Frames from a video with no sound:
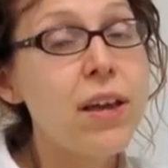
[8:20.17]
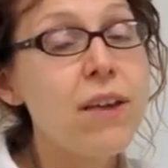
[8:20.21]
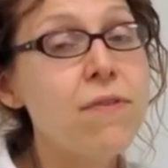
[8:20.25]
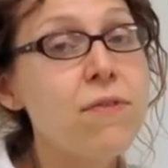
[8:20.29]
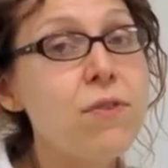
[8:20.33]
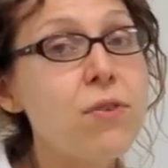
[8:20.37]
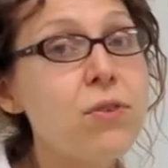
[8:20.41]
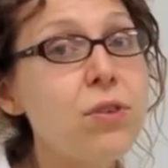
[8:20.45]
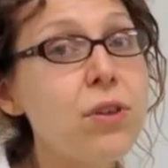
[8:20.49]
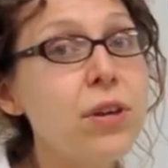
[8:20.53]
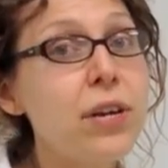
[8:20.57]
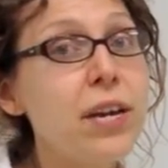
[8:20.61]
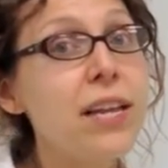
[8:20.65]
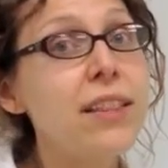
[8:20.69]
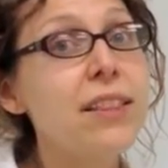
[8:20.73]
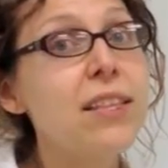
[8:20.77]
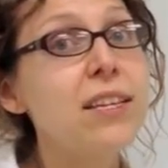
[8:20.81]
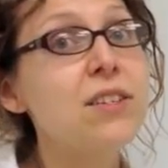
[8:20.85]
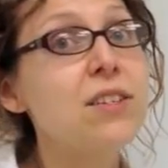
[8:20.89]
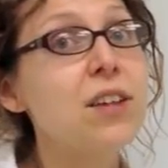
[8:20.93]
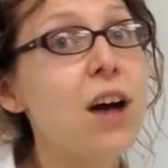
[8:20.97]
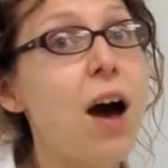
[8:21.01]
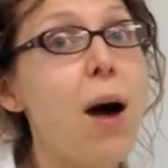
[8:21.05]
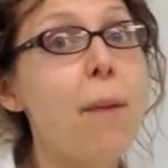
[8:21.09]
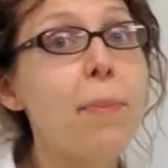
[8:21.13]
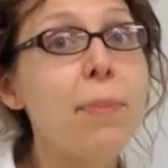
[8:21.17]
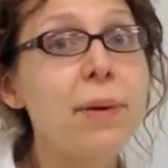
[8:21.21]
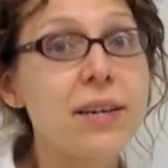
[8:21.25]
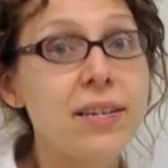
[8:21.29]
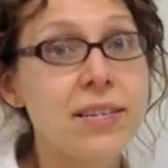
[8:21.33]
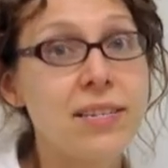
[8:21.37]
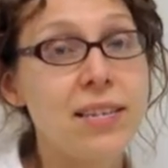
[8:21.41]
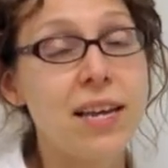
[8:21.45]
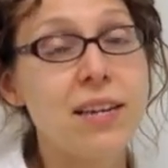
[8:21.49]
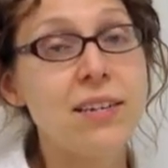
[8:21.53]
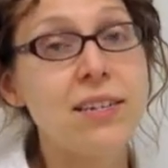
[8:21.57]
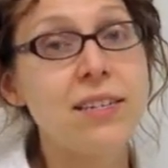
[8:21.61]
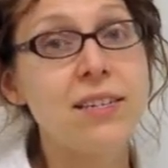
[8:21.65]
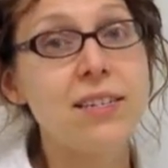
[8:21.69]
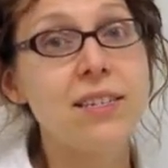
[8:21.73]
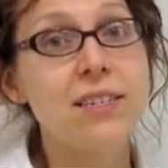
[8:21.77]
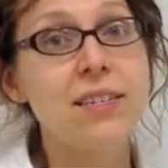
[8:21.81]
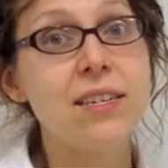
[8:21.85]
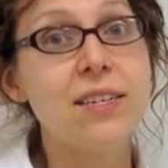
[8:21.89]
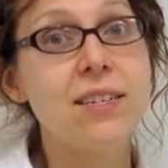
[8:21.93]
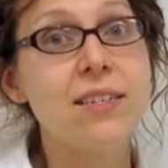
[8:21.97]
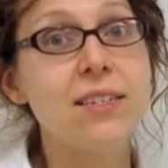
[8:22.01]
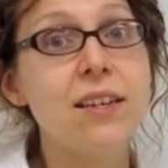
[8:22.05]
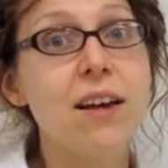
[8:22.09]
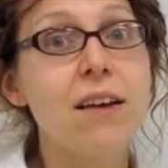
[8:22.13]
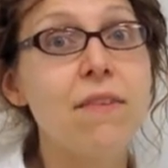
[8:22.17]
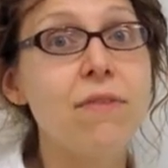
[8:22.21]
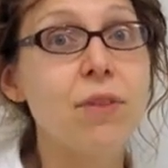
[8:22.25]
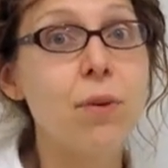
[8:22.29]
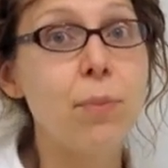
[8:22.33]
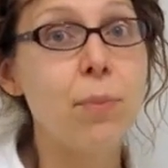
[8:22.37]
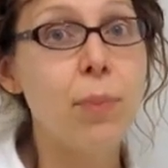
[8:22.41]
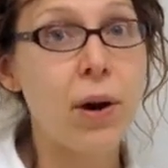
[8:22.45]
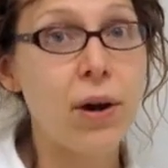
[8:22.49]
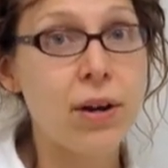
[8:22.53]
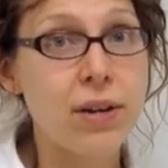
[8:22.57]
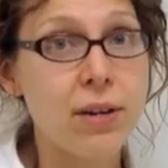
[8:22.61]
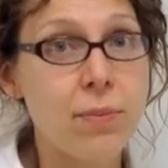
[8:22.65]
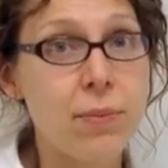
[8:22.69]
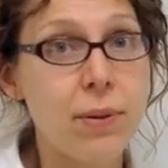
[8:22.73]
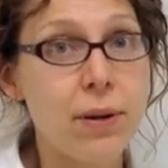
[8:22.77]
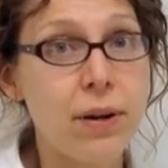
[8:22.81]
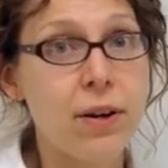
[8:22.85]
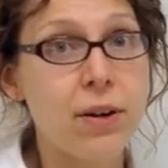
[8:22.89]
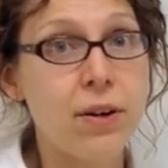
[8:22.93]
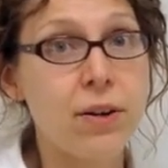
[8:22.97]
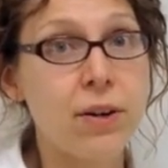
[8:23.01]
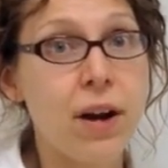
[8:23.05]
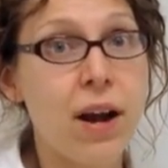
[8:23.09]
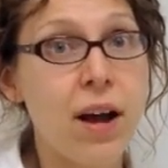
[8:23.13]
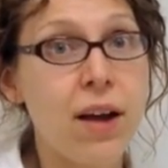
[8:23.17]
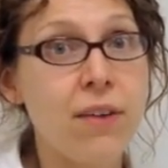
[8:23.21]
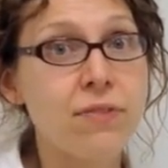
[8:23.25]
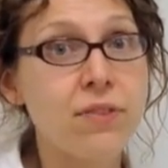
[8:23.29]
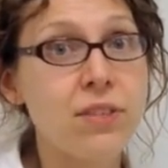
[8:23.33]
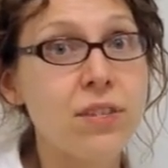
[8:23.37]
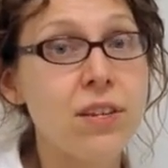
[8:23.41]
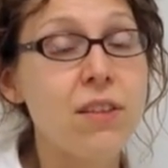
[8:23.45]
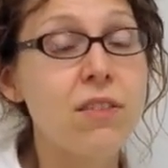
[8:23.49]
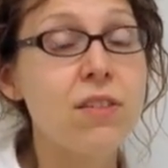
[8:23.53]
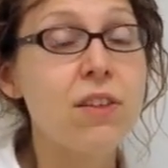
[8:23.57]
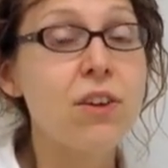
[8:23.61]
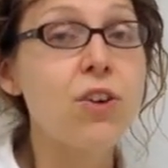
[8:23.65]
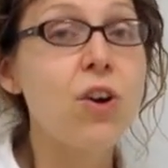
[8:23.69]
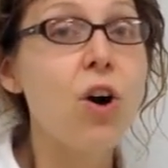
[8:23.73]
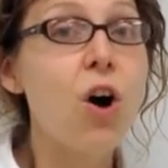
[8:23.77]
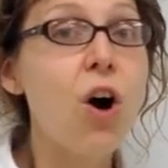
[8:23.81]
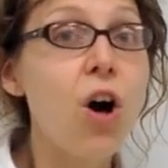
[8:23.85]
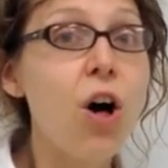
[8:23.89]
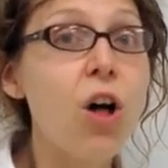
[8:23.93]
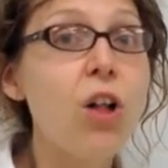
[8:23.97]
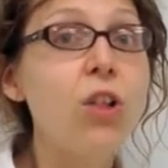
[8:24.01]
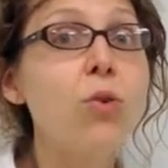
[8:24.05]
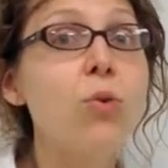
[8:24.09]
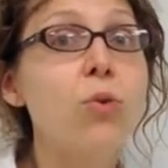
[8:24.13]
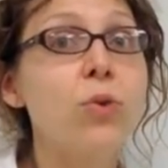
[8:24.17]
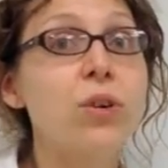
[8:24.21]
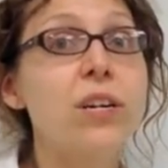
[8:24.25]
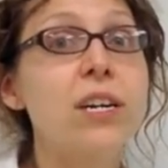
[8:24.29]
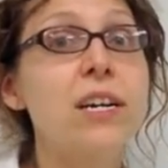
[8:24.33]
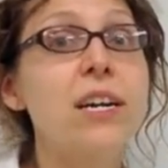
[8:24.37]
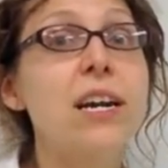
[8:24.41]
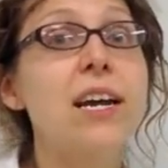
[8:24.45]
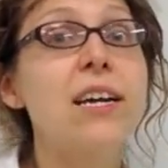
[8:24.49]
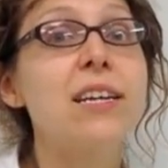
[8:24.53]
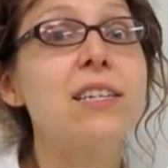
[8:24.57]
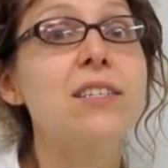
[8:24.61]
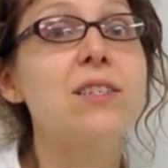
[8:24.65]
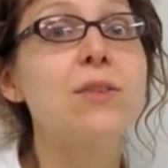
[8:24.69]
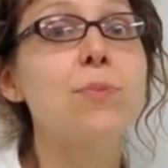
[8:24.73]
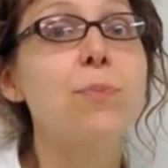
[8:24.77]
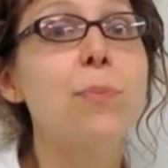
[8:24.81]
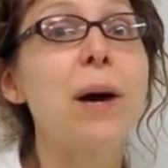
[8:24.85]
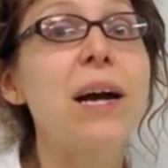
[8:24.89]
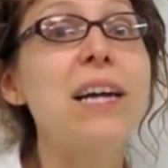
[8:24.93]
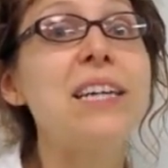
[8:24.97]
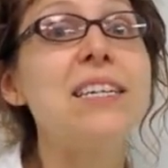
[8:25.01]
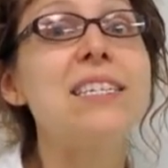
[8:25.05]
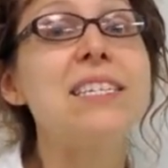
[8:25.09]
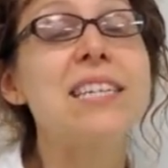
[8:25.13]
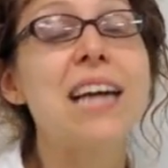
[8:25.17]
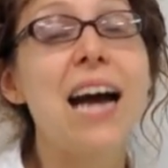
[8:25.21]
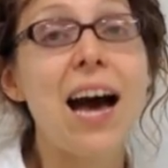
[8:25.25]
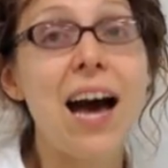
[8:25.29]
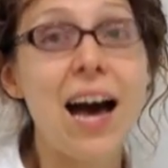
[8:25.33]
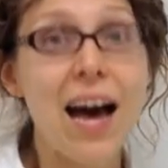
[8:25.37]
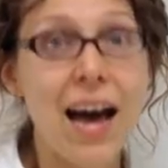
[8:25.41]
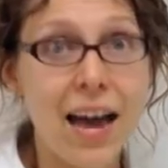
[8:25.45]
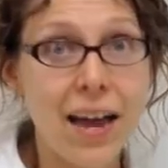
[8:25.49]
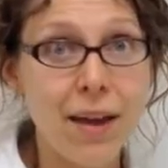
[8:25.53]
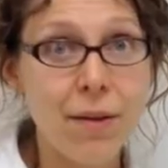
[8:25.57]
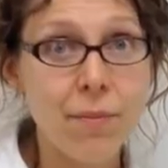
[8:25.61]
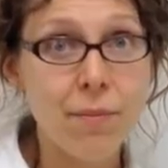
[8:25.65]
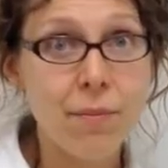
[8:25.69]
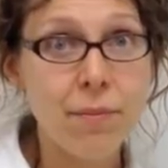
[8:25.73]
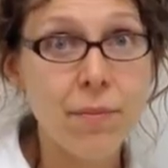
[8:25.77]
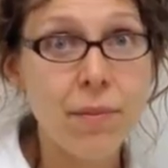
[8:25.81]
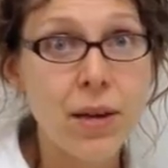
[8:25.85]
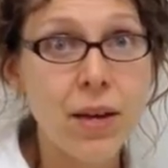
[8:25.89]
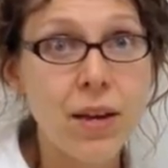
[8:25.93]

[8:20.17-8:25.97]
if you look at the topic sentences of the body paragraphs, they're all organized by time.